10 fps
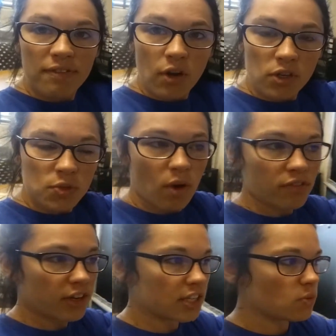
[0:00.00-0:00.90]
my focus
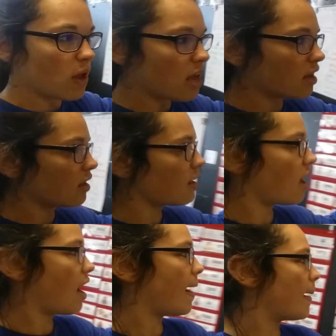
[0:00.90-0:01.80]
wall for next week.
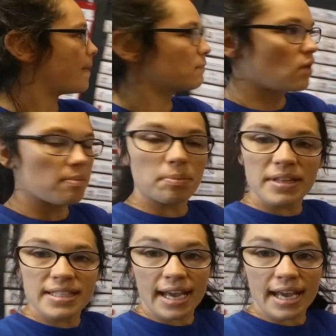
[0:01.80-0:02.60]
Probably